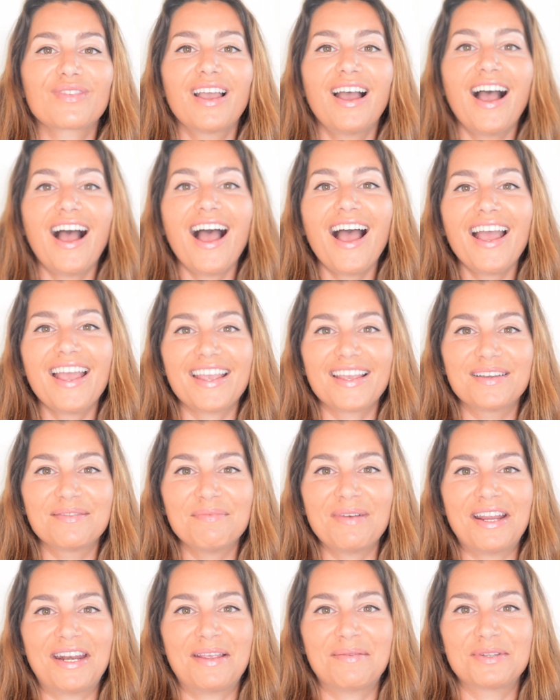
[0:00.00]
hi,
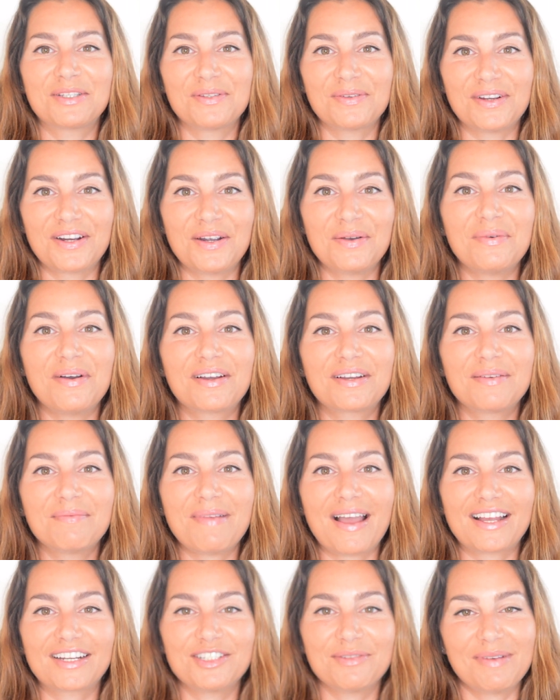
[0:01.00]
my name is Laura. Welcome
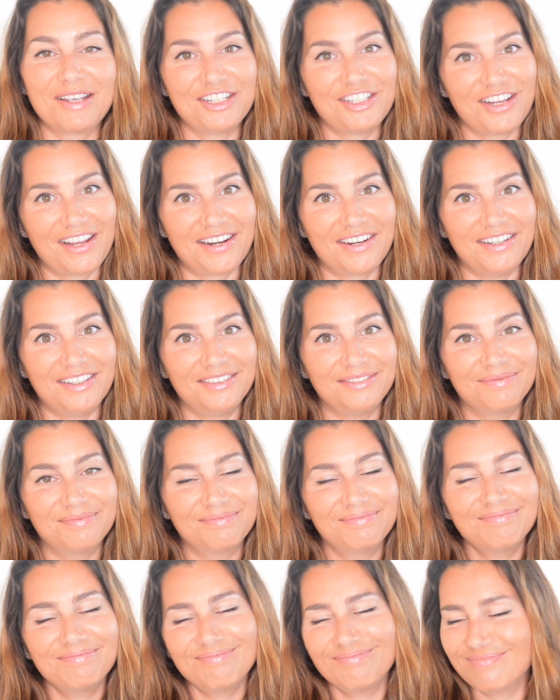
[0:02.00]
back to my channel.
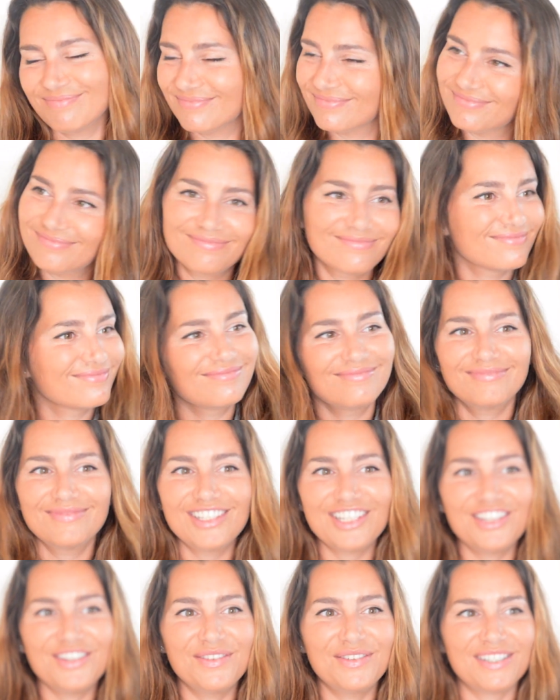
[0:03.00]

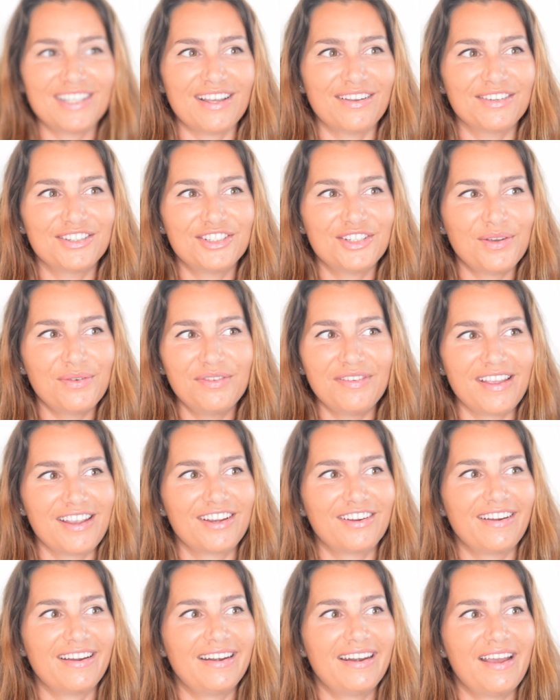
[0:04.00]
You sound so
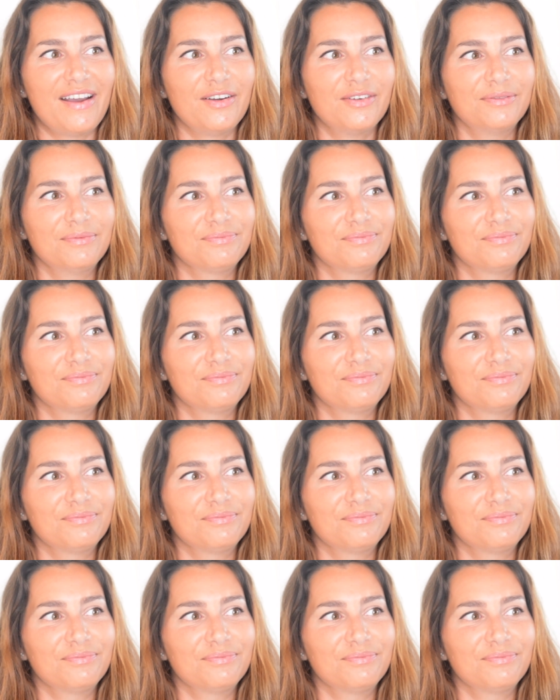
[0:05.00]
fake right now.